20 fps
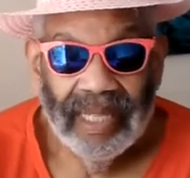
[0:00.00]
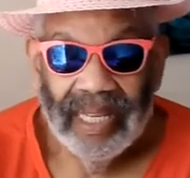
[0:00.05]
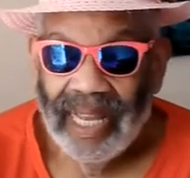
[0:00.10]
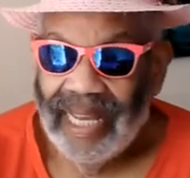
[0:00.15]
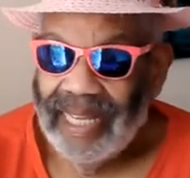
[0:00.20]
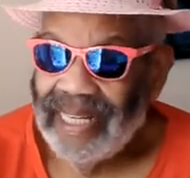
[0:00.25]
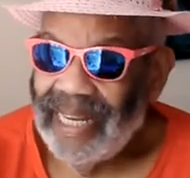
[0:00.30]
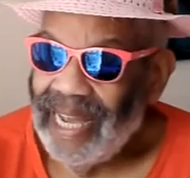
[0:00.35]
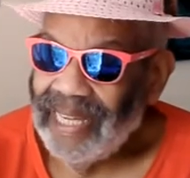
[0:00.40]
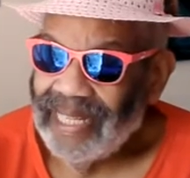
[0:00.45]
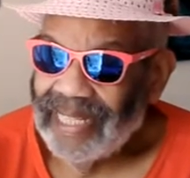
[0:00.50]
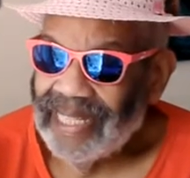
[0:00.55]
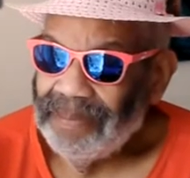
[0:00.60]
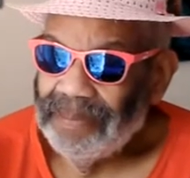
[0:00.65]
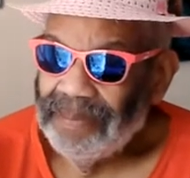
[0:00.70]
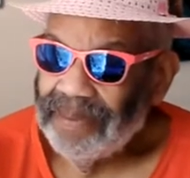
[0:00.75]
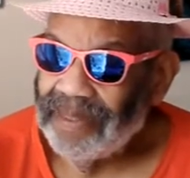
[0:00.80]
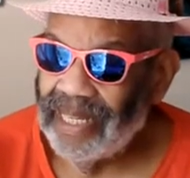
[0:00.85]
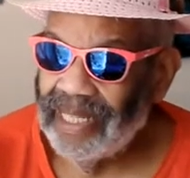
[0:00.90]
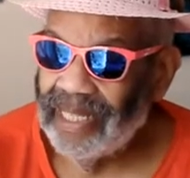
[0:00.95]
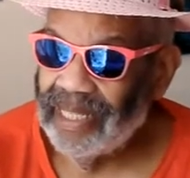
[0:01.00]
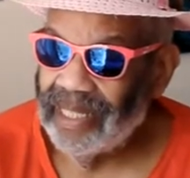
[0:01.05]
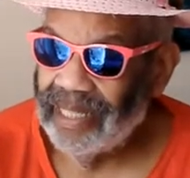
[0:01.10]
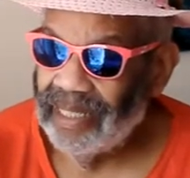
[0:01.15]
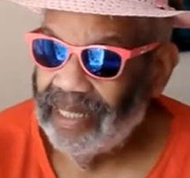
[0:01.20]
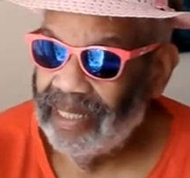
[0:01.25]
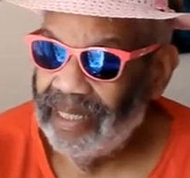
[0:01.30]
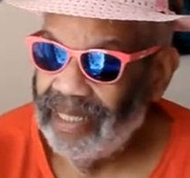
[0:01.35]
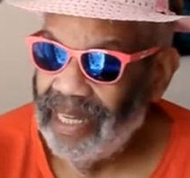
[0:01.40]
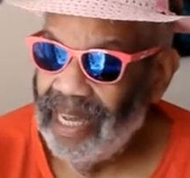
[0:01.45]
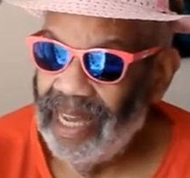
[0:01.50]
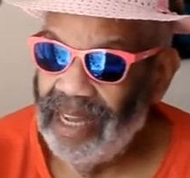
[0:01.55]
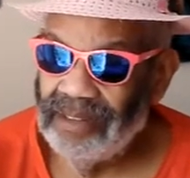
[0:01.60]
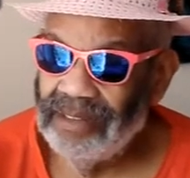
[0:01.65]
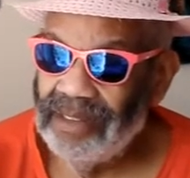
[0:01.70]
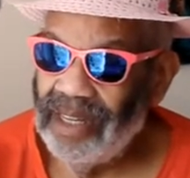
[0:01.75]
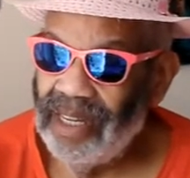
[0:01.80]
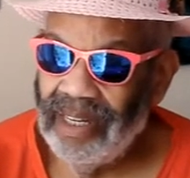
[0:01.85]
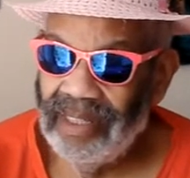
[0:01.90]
And I keep thinking, now,